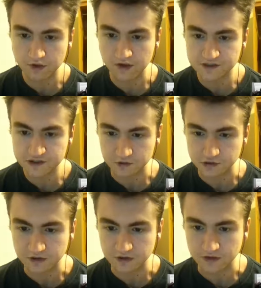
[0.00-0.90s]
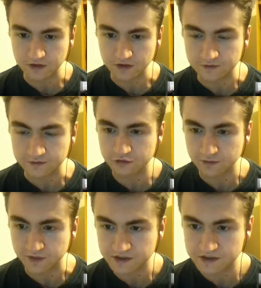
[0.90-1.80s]
plus social alchemy
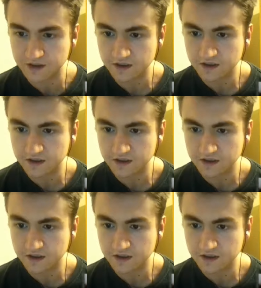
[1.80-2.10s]
groupings.